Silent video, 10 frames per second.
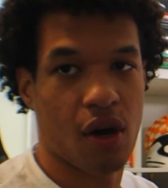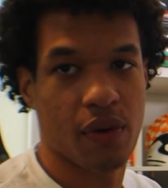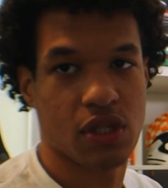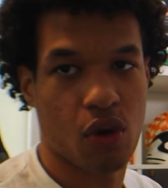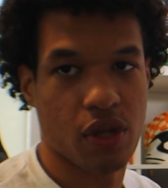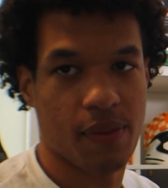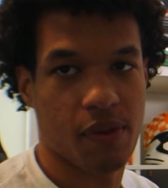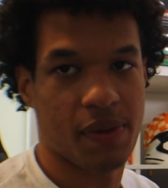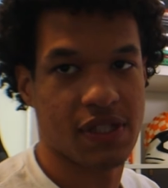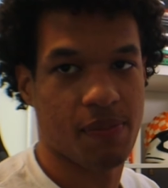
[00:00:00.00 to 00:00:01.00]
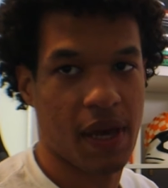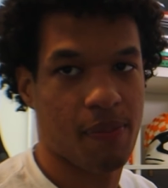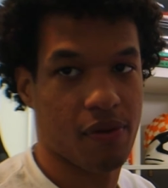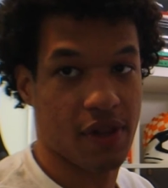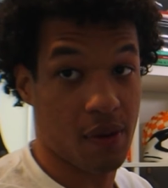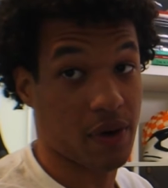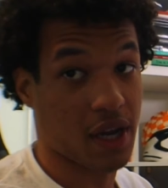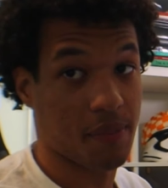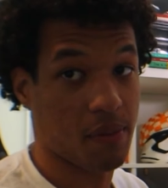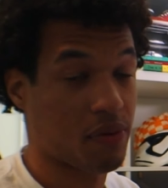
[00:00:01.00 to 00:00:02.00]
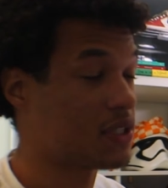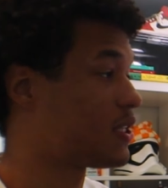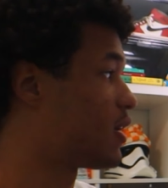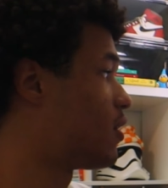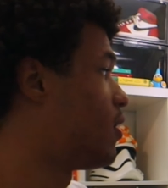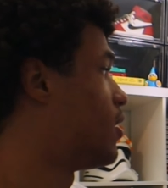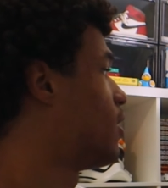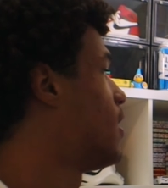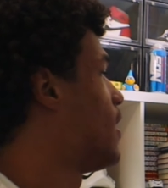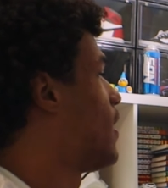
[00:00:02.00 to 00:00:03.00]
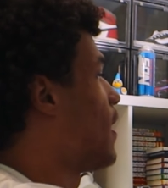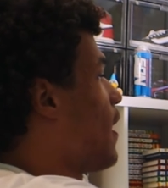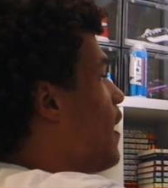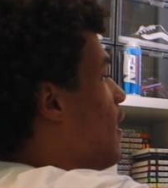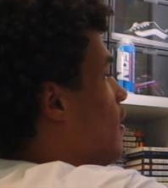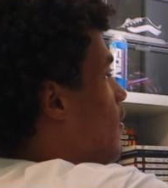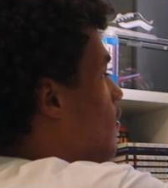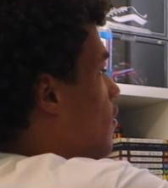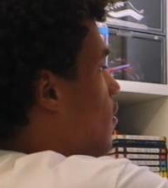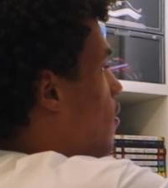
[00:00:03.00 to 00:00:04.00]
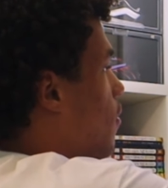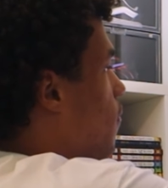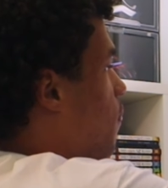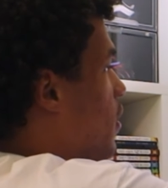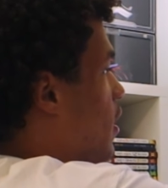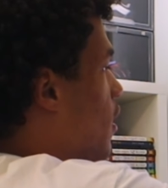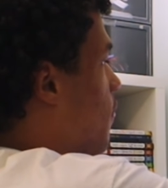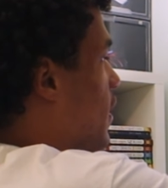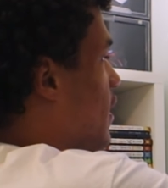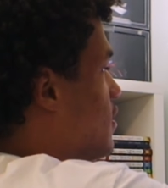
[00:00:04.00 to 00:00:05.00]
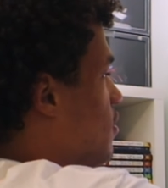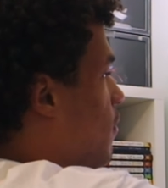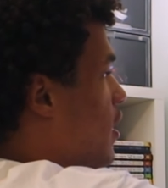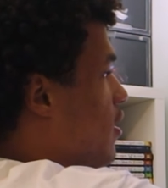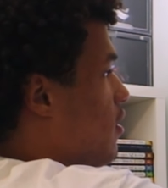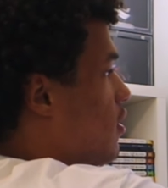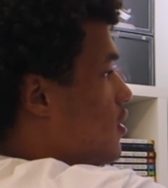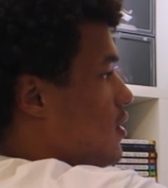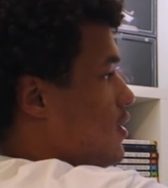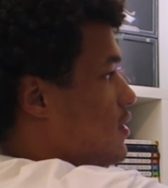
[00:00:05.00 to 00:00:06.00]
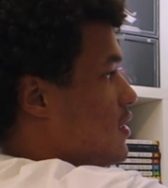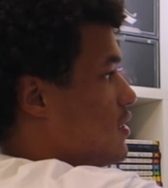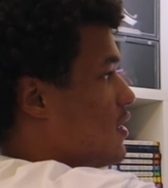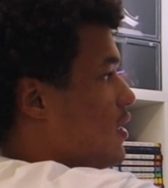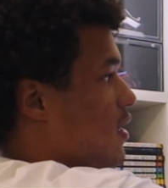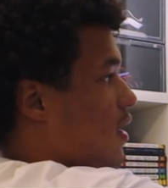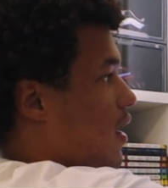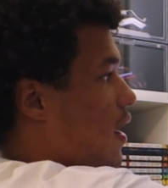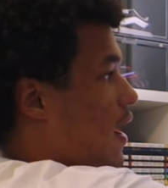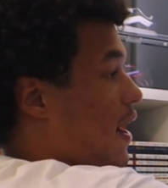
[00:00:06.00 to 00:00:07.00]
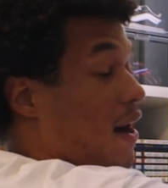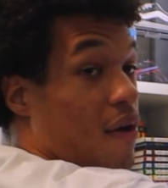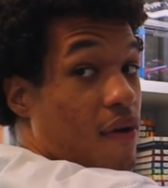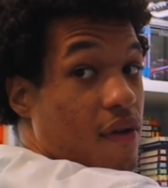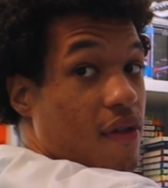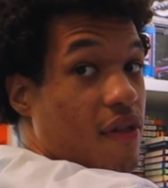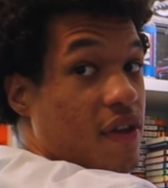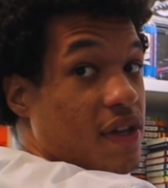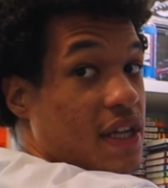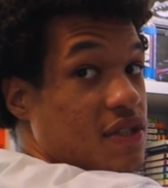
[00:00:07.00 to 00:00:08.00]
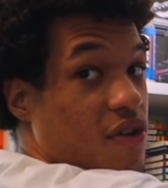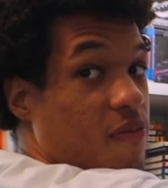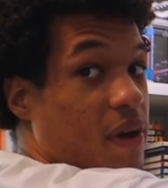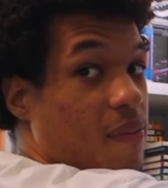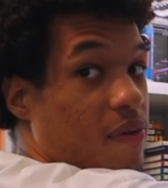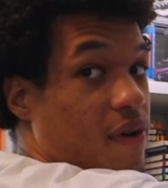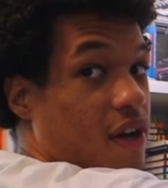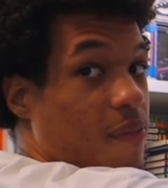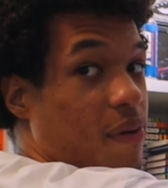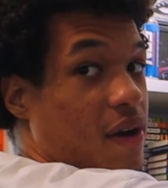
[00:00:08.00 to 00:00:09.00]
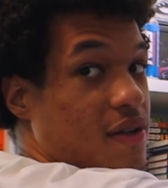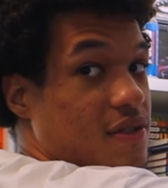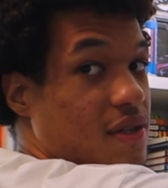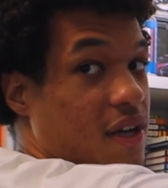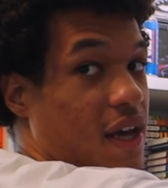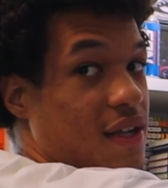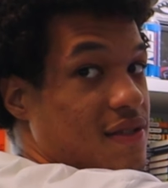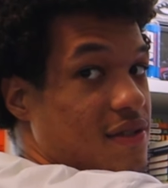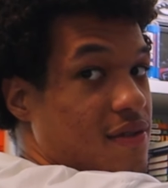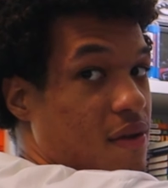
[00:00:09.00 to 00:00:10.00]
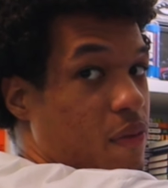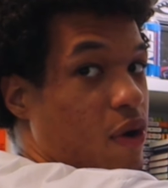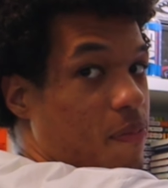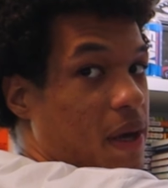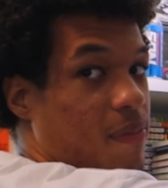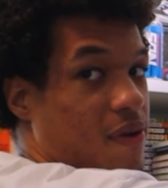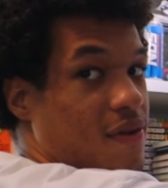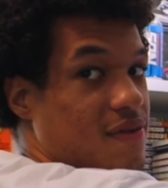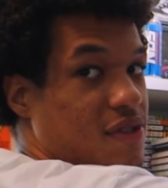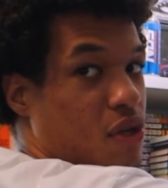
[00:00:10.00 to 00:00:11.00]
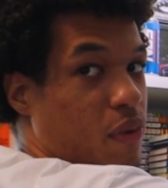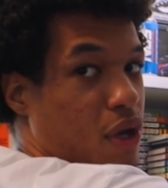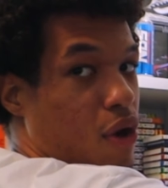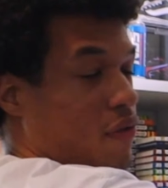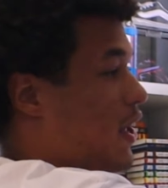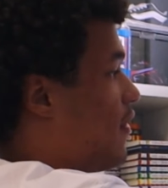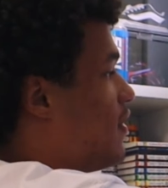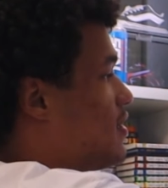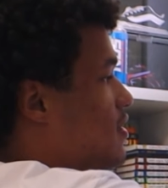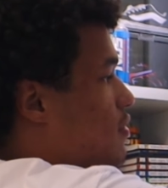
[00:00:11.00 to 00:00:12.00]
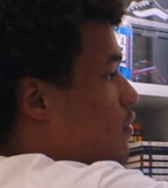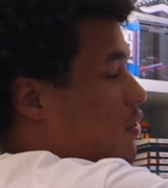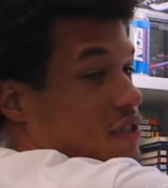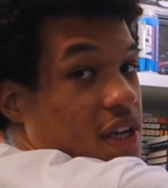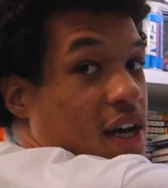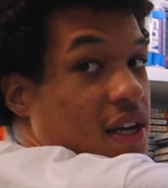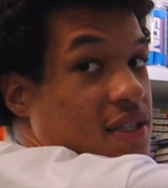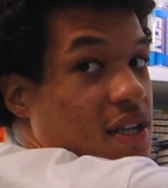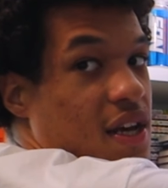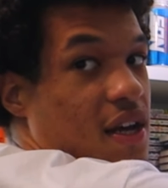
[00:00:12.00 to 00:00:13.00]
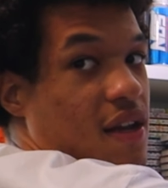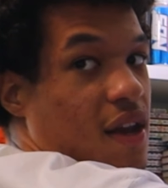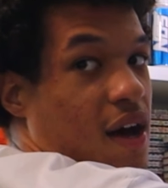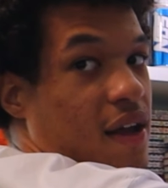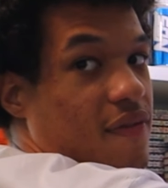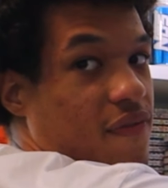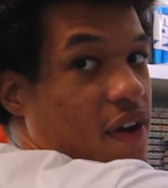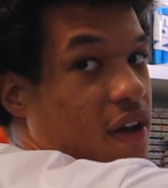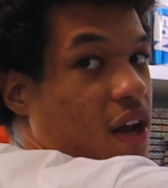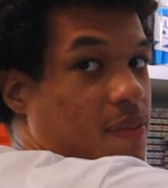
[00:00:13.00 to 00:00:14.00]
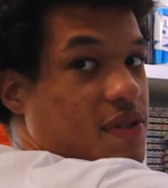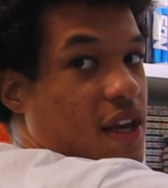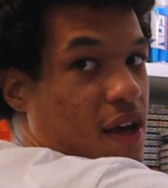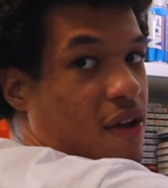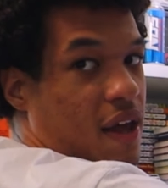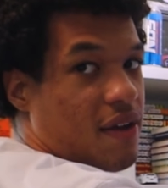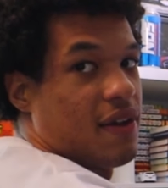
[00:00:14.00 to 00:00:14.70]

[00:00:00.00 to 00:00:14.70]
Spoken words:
always hold up the piece of paper that we're going to be printing it on and put it up against the monitor to see how the digital paper compares against the real paper, so we know that this is the real size, not upscale.